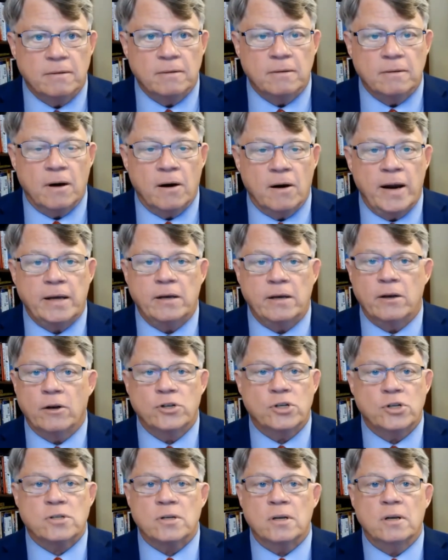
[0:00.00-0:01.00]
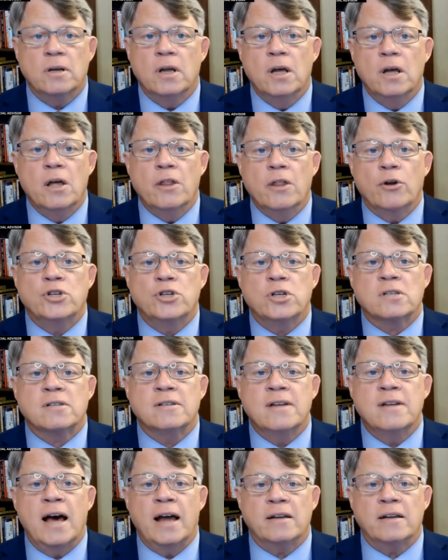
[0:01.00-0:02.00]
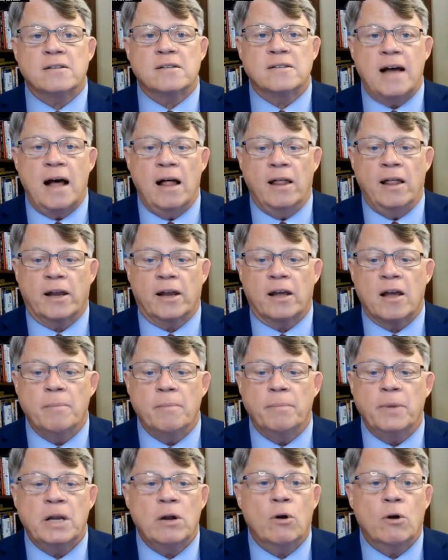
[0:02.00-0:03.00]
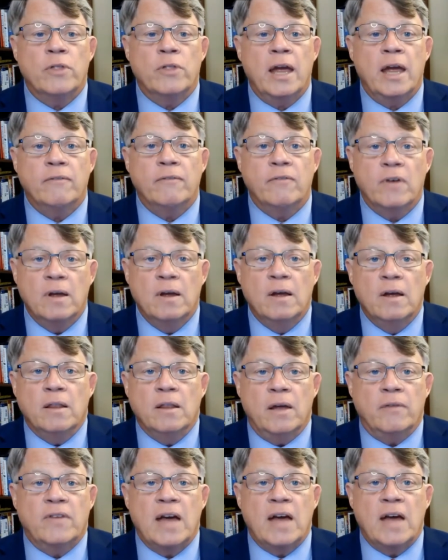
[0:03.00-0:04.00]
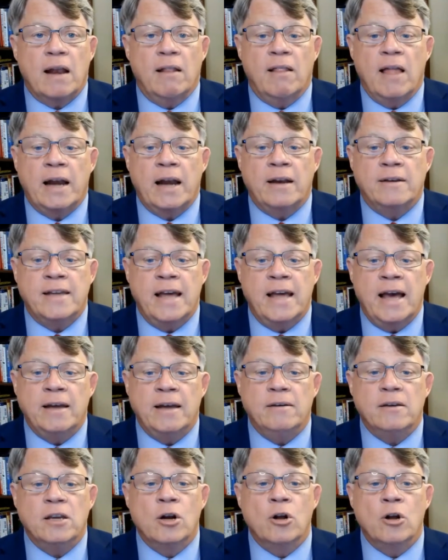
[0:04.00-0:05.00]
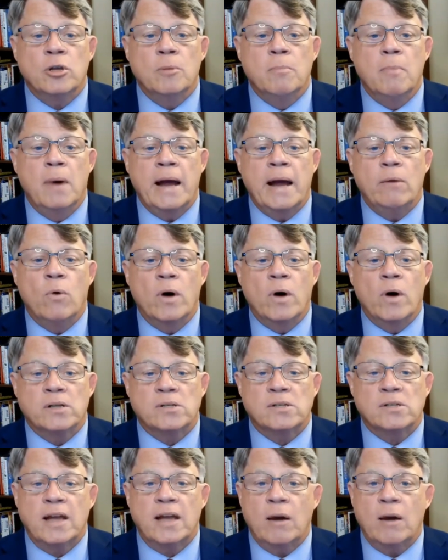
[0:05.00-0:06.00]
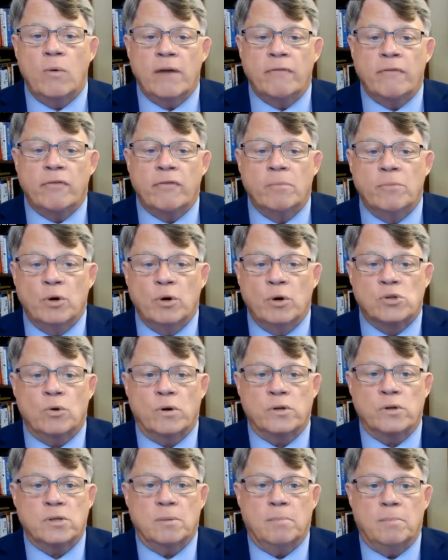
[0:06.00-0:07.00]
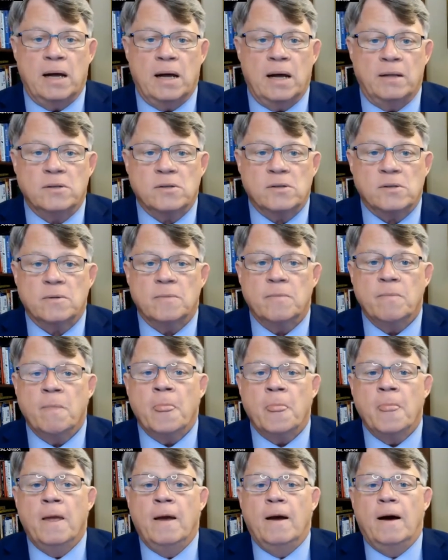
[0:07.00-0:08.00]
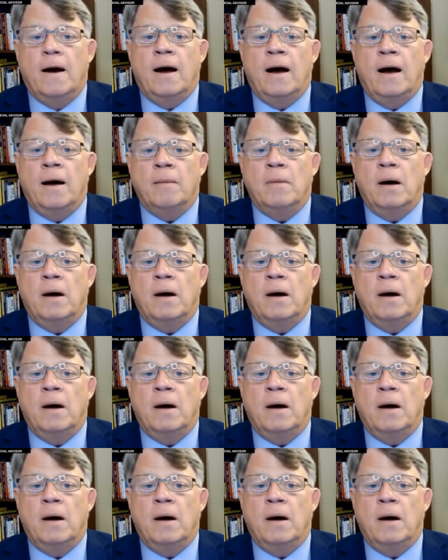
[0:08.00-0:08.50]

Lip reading: all right, they're just not as solid a company, or they've got a lot of debt. You might want to stay away from those sorts of bonds. I